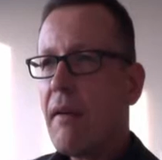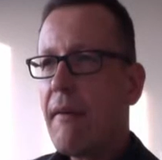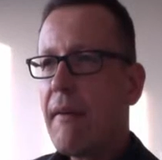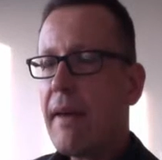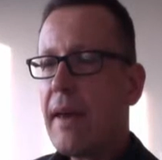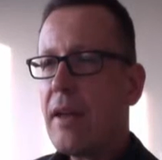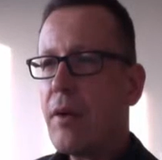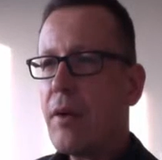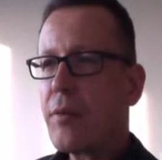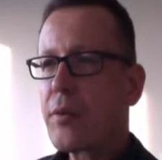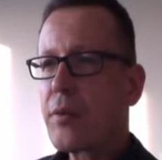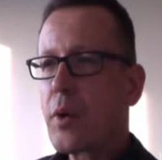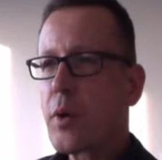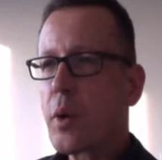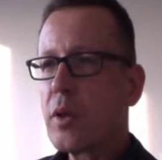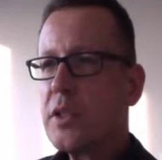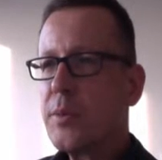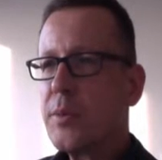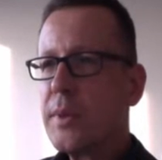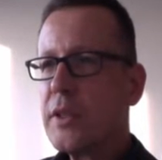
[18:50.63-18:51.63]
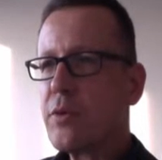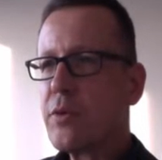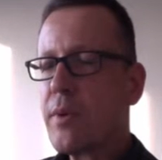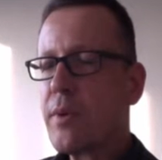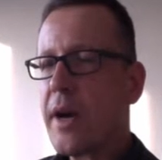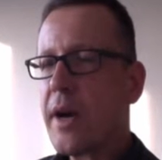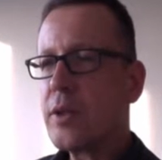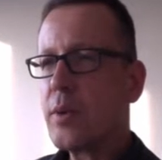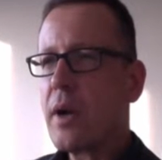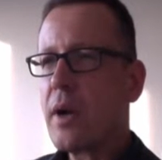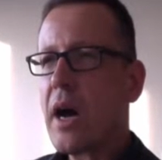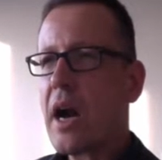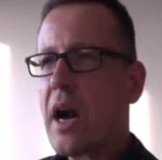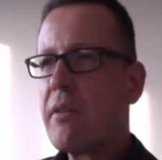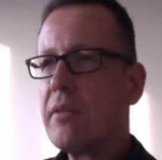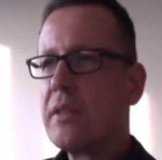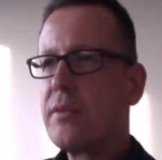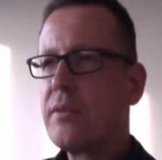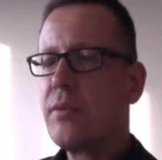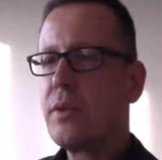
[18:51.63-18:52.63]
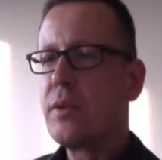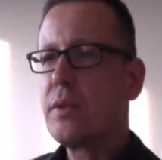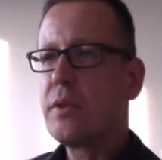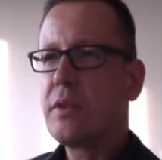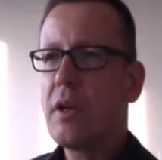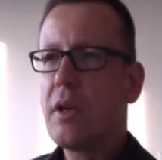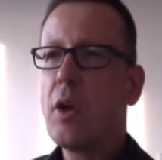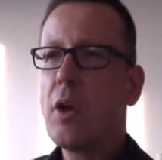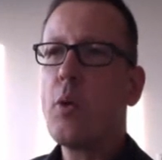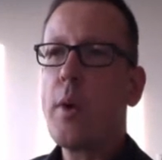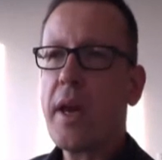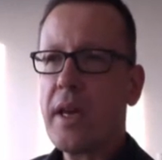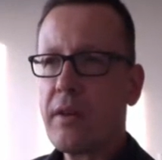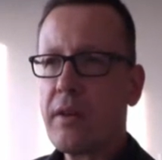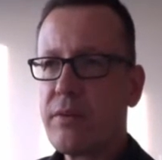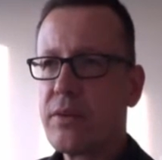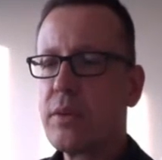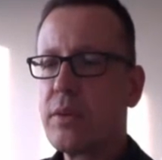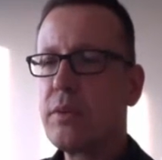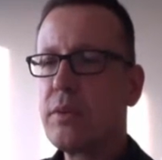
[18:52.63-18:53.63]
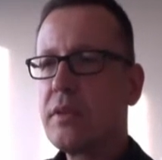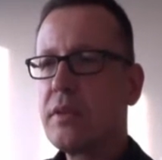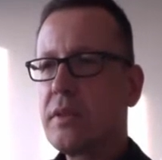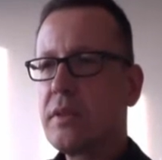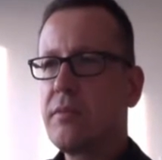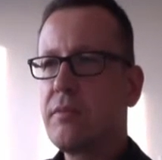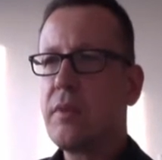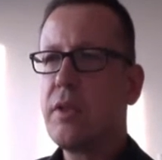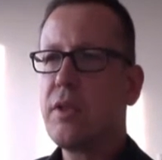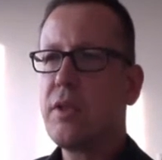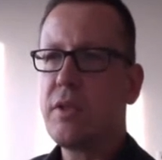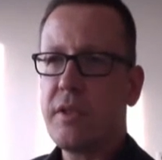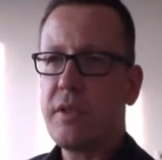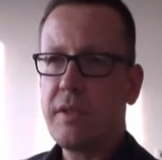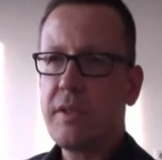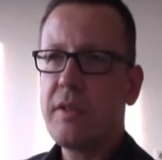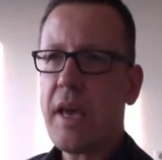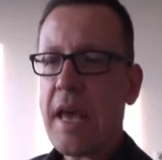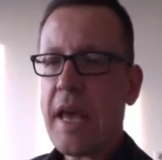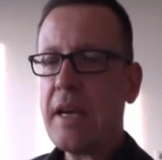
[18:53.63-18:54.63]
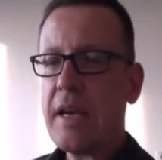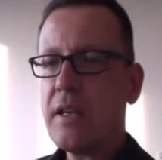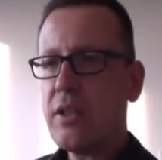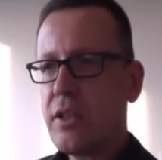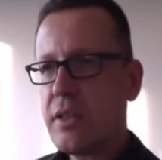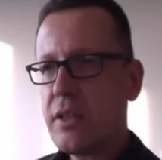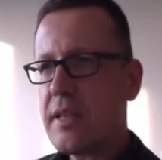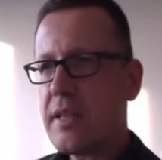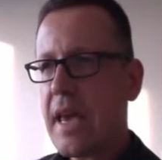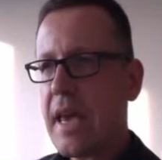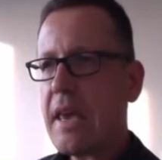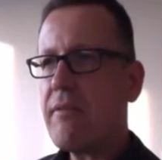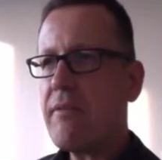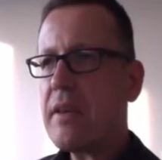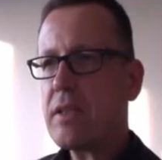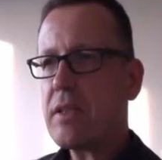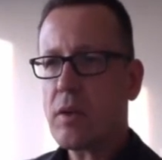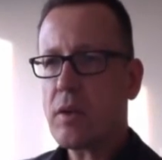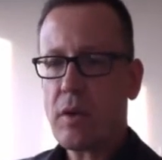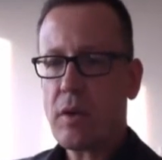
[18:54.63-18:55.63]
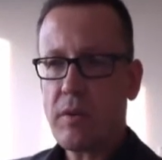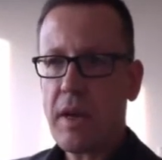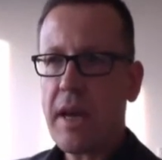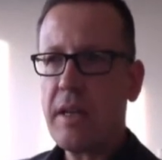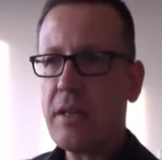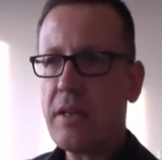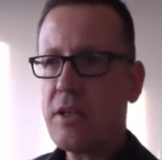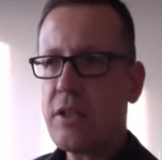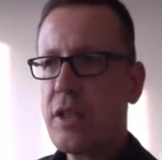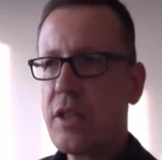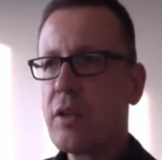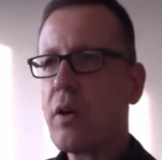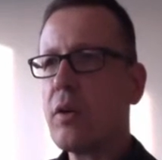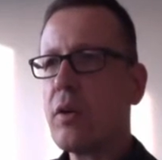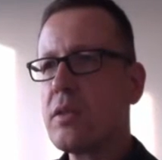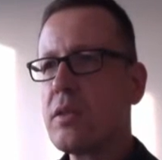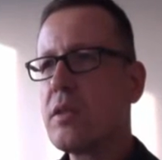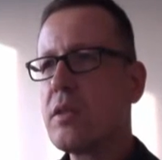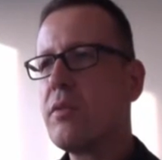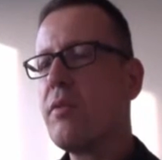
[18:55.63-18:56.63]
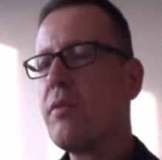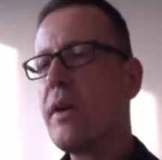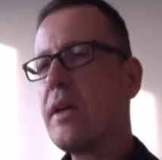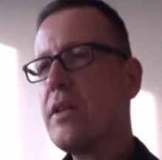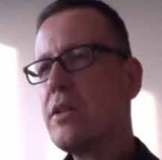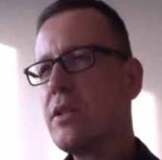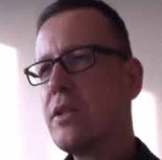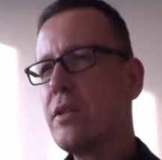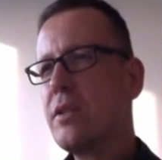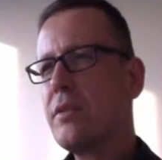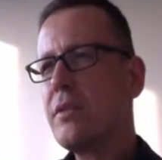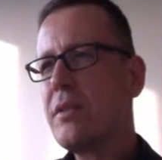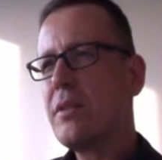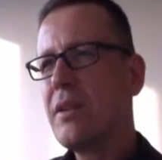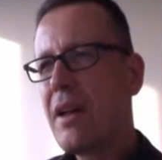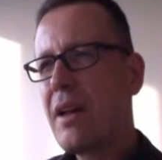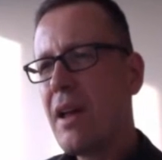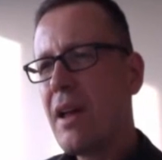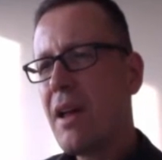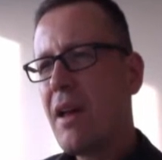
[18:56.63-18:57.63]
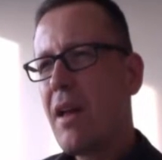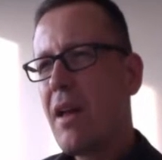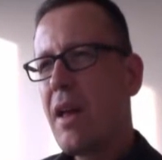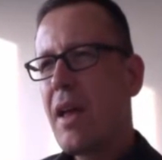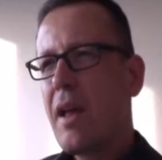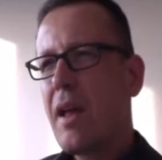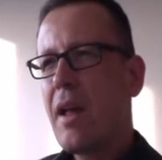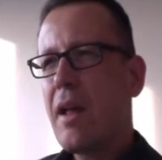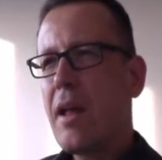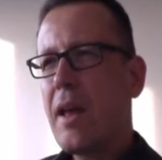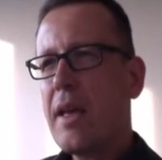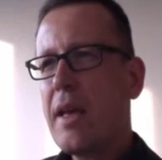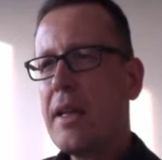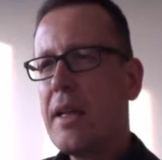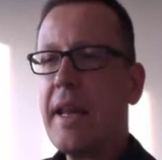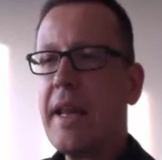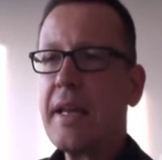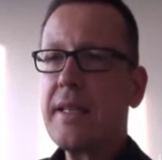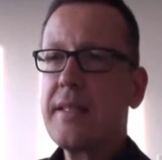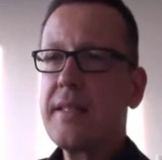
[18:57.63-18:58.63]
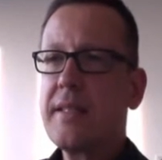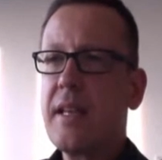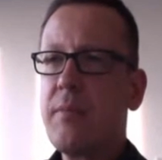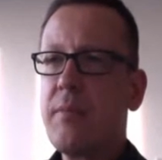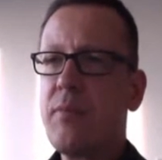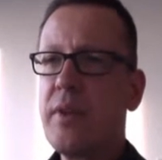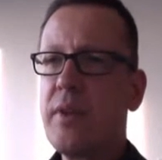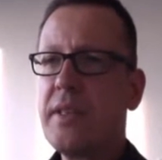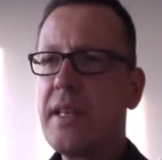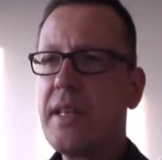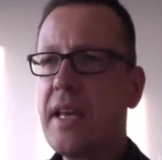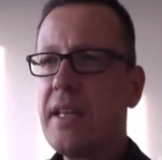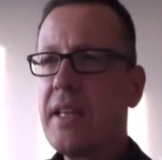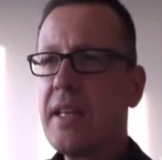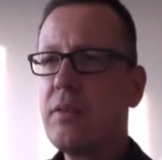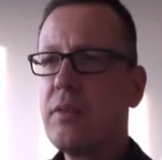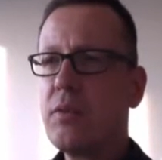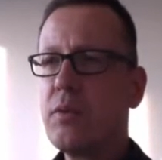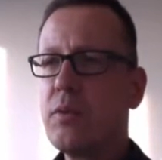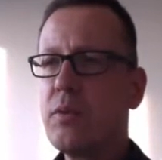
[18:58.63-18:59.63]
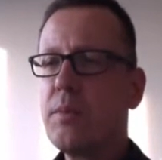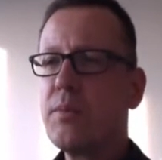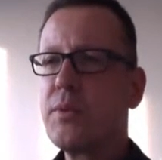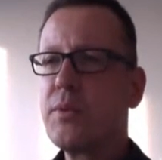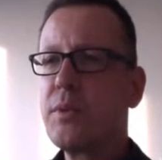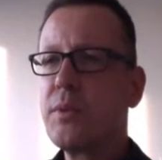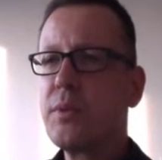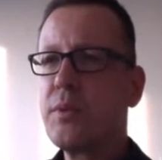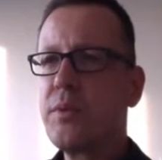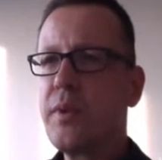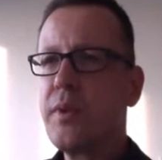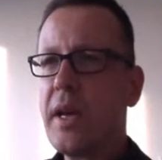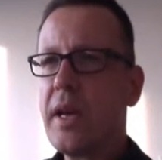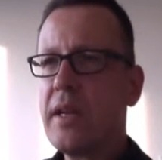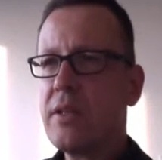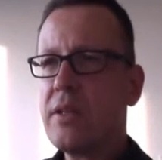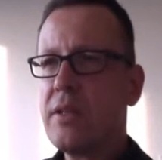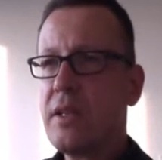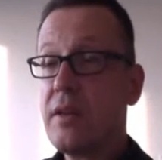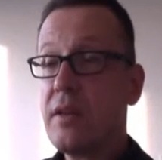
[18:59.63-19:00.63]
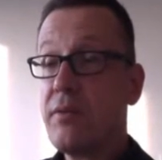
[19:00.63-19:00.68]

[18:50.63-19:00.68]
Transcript: And of course, we try to harvest first the low-hanging fruits, which is energy savings or energy conservation. In the next step, we then do improve energy